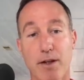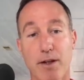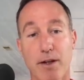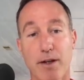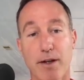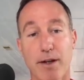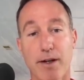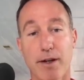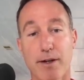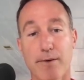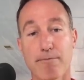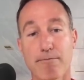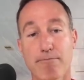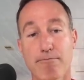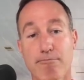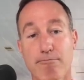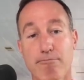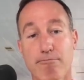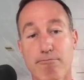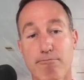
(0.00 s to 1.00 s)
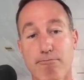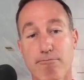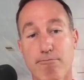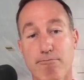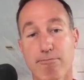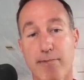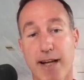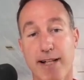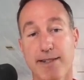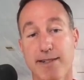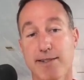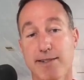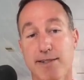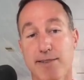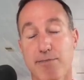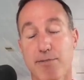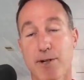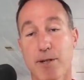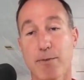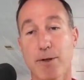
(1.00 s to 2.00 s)
um, that's
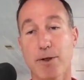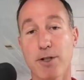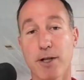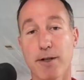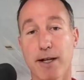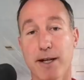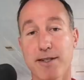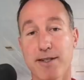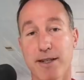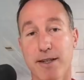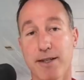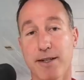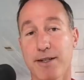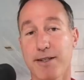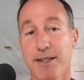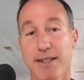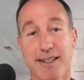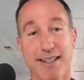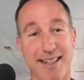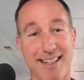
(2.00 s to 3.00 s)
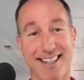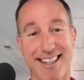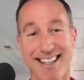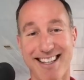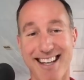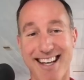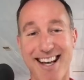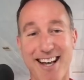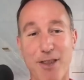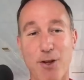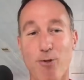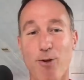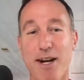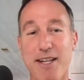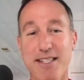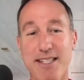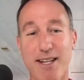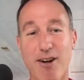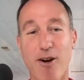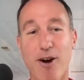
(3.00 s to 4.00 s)
pretty much it. Because the
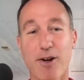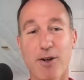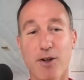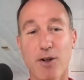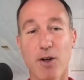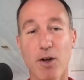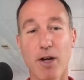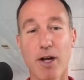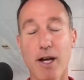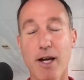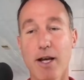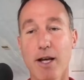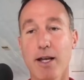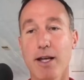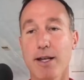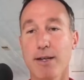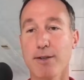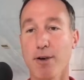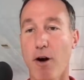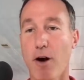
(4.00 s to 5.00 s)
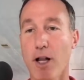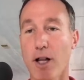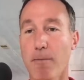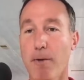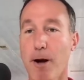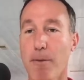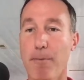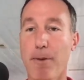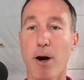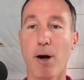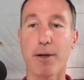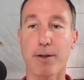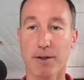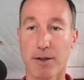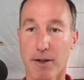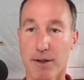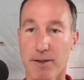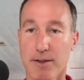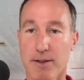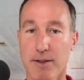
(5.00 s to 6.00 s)
rest of the article is all about
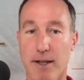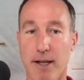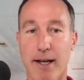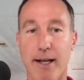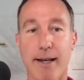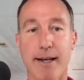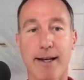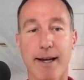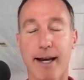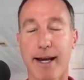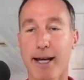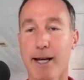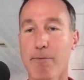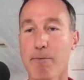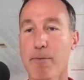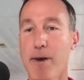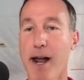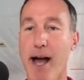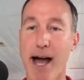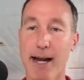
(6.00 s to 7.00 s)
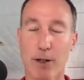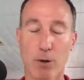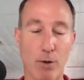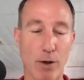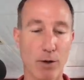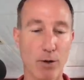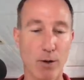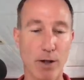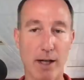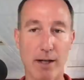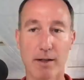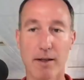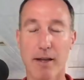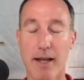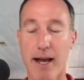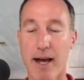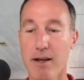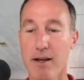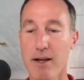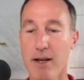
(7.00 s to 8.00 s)
politics, and I am not going to get into
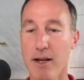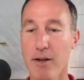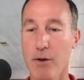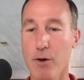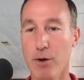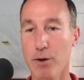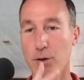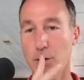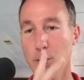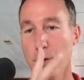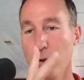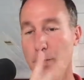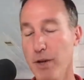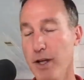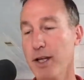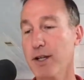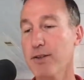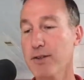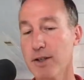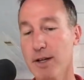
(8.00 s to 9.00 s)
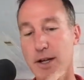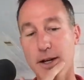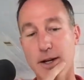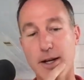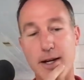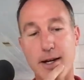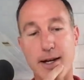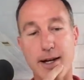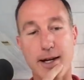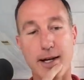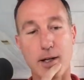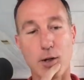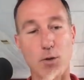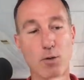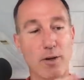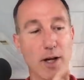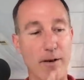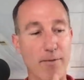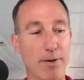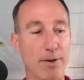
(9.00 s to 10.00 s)
that. There are two things uh, you
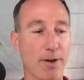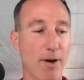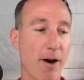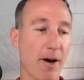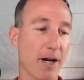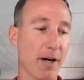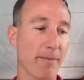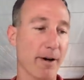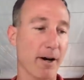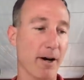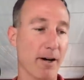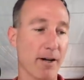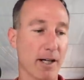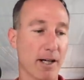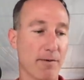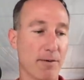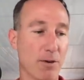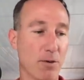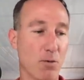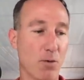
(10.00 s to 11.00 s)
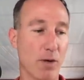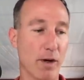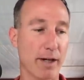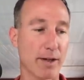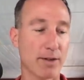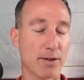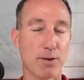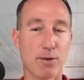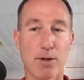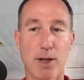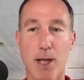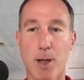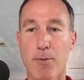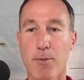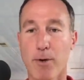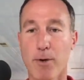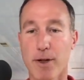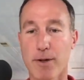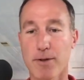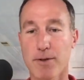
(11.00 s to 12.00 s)
never talk about if you want to keep
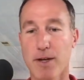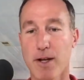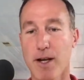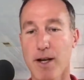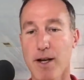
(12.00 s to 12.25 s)
friends,